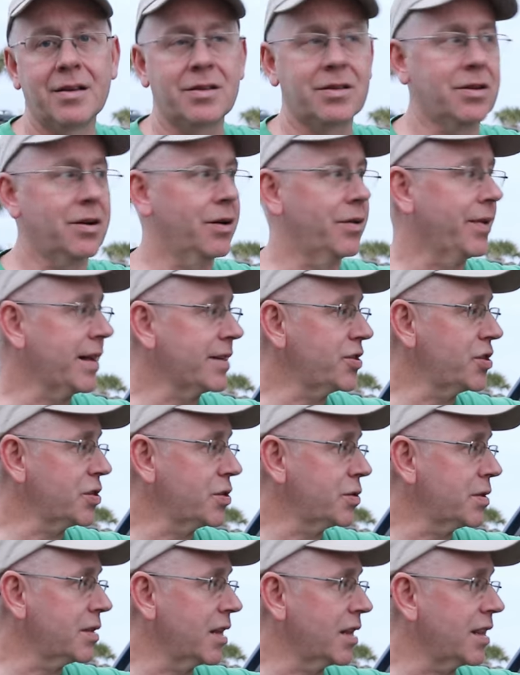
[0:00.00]
So that's
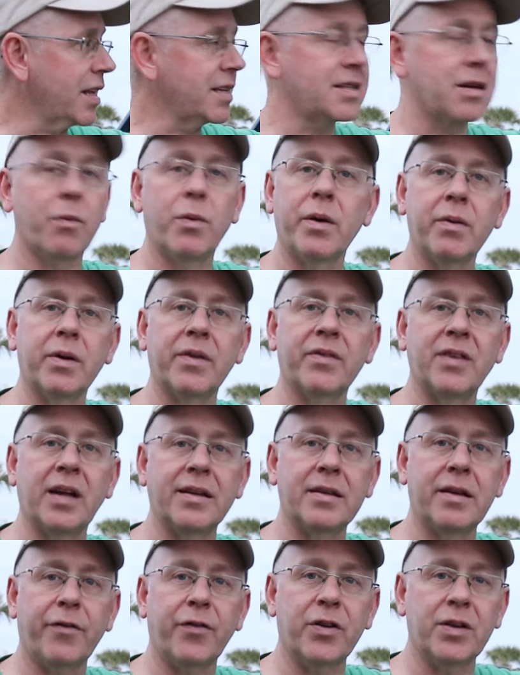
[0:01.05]
just the things that we would have
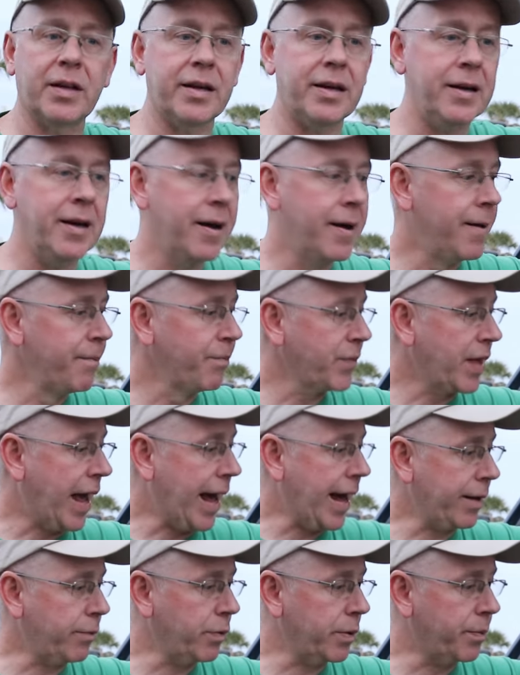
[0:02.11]
done differently
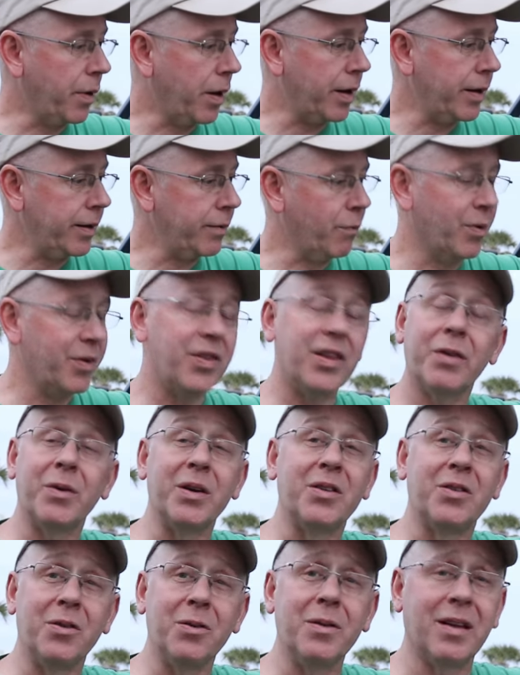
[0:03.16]
had we bought it. One thing
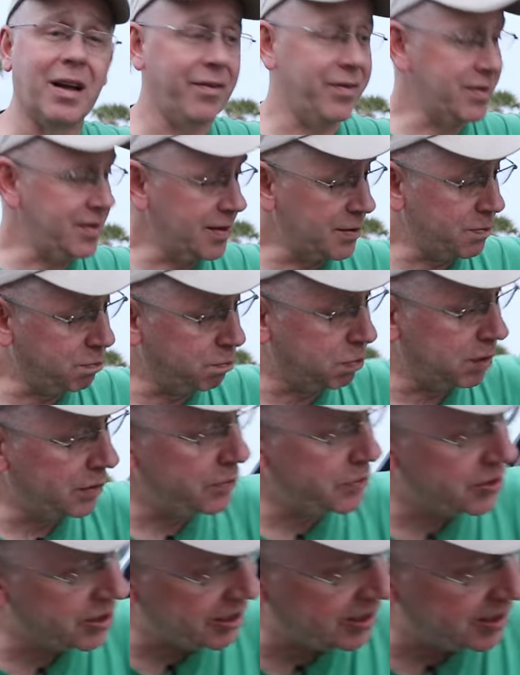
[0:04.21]
we do love is this blue
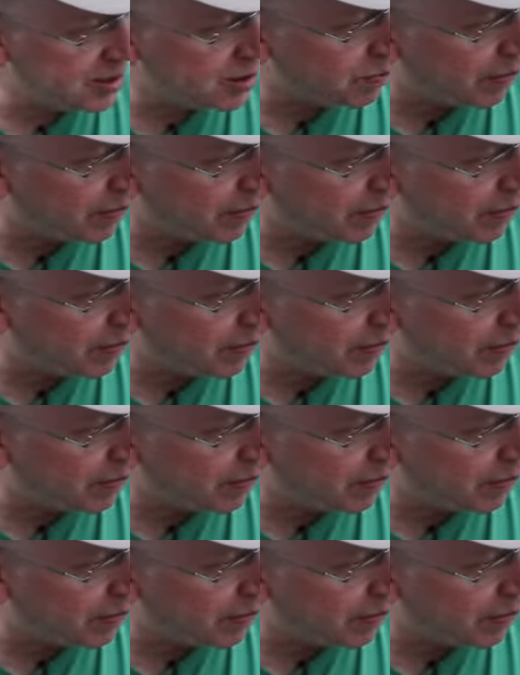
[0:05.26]
jeans